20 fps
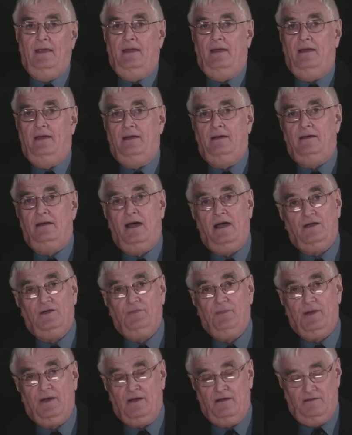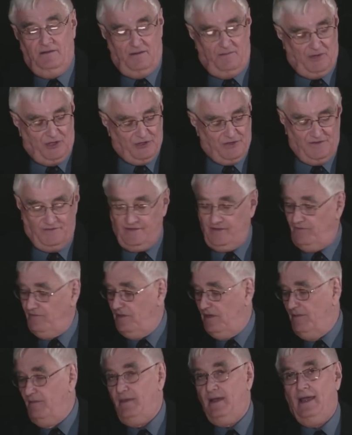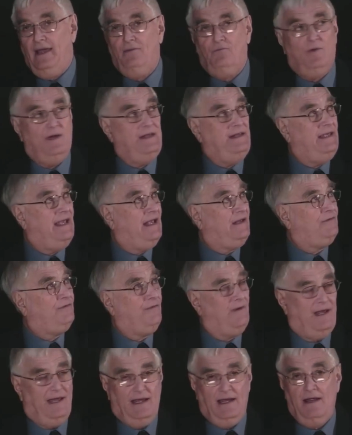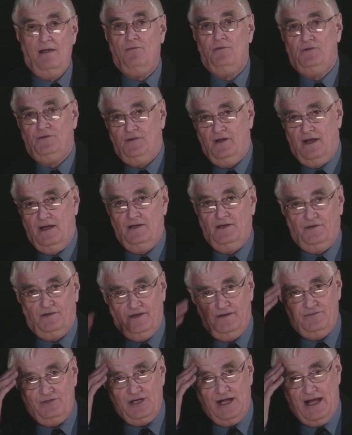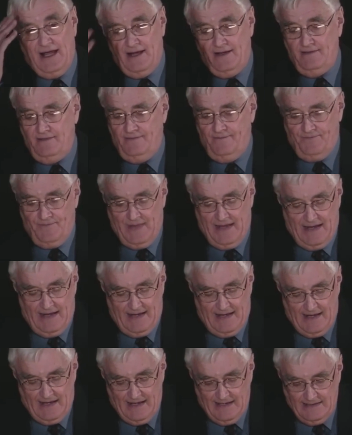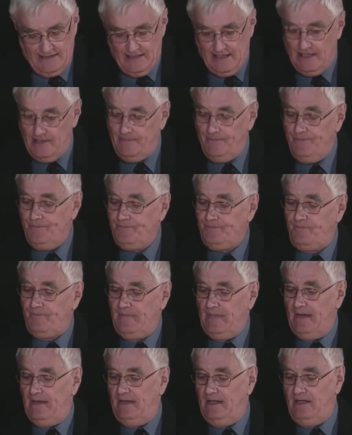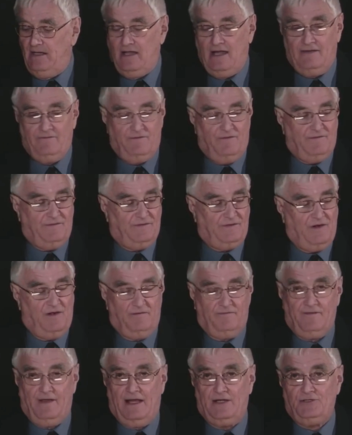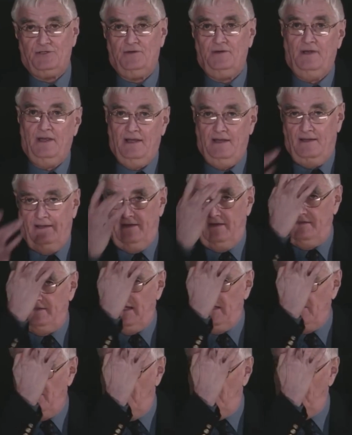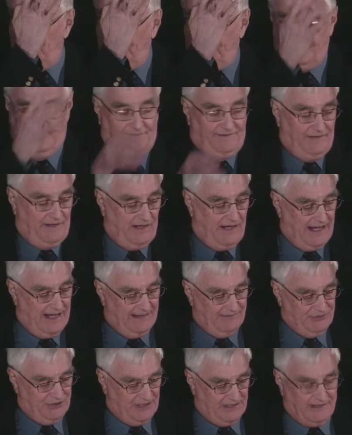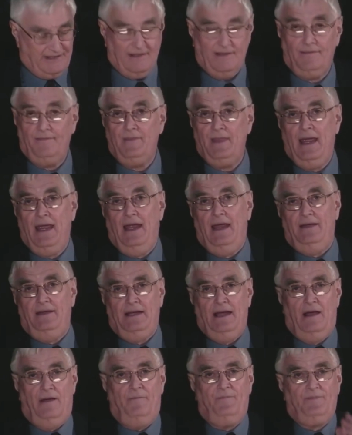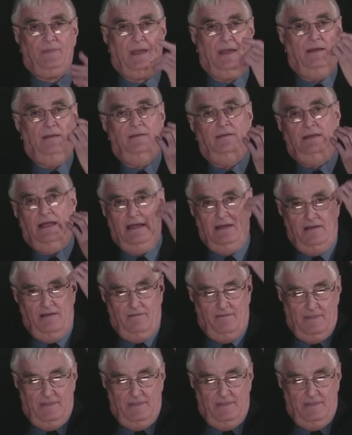hospital emergency room, and when the x-ray was done to see if she had any kind of a skull fracture, they noticed this little object. Now, the